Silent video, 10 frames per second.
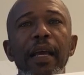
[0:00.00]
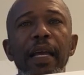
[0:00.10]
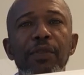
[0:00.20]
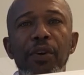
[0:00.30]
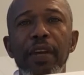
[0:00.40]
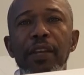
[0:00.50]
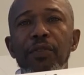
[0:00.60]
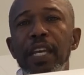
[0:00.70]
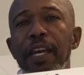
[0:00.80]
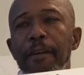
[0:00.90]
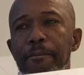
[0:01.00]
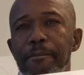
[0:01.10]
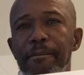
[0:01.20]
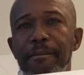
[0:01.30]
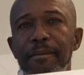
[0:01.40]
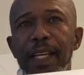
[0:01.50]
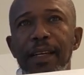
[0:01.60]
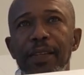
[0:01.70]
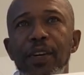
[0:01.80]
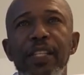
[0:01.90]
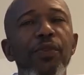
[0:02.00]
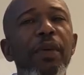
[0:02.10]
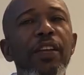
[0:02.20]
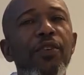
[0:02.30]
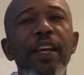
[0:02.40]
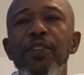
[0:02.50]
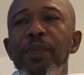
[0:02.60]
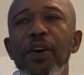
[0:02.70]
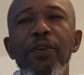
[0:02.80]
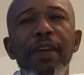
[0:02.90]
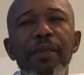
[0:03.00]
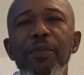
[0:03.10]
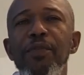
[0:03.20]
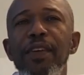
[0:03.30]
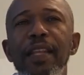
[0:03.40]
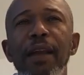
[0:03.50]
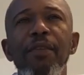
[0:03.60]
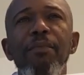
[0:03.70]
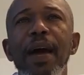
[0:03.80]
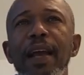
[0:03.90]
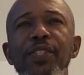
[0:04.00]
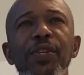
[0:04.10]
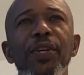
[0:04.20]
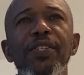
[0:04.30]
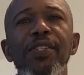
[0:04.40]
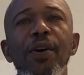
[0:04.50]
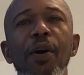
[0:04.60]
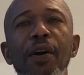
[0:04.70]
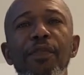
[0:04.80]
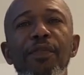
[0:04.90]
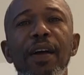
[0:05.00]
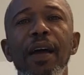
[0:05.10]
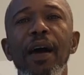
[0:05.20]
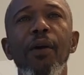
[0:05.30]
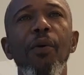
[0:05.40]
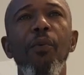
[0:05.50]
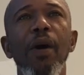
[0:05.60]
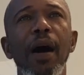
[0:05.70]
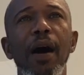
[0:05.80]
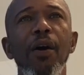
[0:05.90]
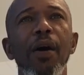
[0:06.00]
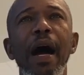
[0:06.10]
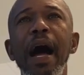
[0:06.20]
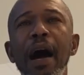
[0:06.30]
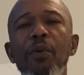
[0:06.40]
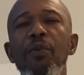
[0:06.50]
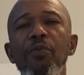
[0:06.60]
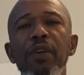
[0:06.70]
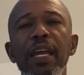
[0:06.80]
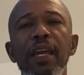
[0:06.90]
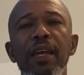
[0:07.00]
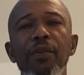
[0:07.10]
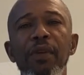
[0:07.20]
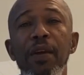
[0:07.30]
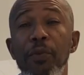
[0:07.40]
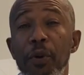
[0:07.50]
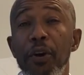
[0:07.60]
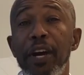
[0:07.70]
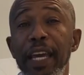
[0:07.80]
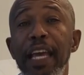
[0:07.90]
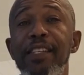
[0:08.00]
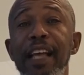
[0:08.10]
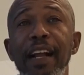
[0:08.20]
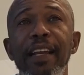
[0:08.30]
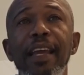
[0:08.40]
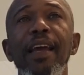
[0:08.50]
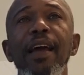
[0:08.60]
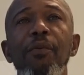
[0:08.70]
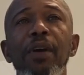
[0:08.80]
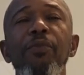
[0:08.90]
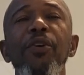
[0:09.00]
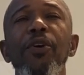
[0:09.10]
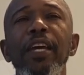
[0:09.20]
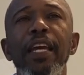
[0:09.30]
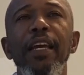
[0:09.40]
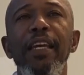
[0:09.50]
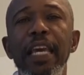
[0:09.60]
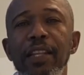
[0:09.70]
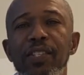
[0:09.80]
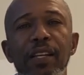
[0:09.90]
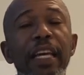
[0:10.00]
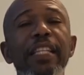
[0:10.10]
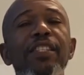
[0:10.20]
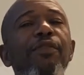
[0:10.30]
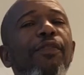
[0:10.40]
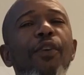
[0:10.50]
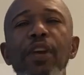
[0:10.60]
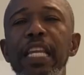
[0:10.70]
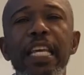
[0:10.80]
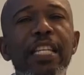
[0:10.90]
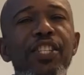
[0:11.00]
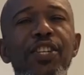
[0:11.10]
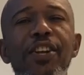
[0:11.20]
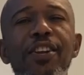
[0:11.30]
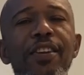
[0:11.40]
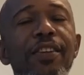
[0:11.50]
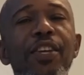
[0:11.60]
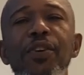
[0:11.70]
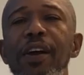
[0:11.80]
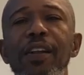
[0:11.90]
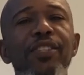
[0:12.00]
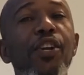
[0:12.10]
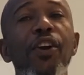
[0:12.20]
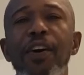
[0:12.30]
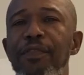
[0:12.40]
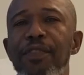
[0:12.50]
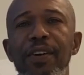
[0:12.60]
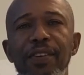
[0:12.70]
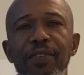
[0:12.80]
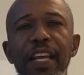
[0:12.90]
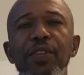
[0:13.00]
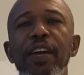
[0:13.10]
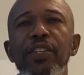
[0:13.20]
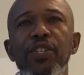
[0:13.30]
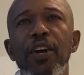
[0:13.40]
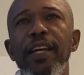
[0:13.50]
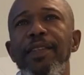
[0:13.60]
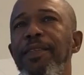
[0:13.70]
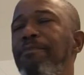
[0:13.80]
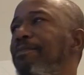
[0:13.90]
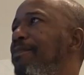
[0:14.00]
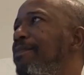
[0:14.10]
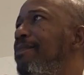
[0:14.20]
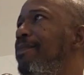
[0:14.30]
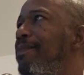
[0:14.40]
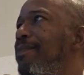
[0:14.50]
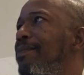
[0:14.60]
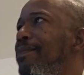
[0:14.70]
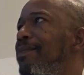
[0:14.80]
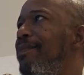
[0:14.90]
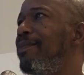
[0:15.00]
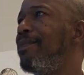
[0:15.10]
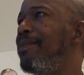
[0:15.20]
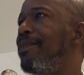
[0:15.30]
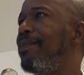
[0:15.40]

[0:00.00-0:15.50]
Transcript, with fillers: eh, during the year. So it's going to be a great movie that reminds us of uh, how we we were exactly when we were kids. It's funny. It's a you, it's a lot of fun. You're going to enjoy it. That sounds awesome.